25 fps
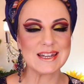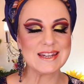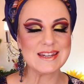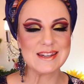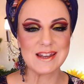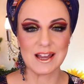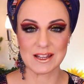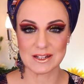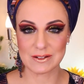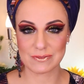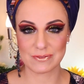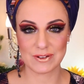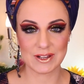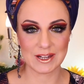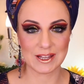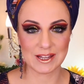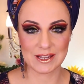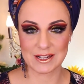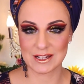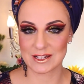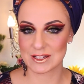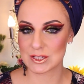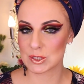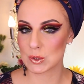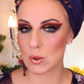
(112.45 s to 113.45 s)
not
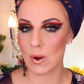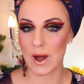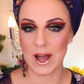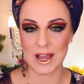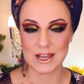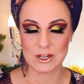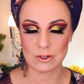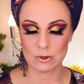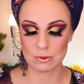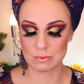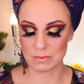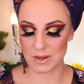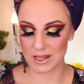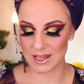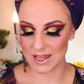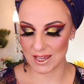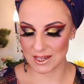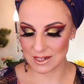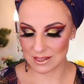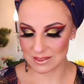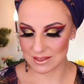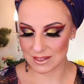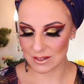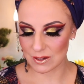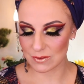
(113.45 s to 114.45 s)
affiliated, so I don't make
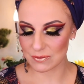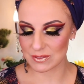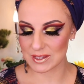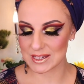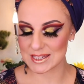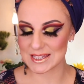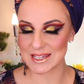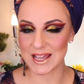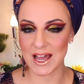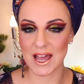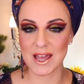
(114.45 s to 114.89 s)
anything of this.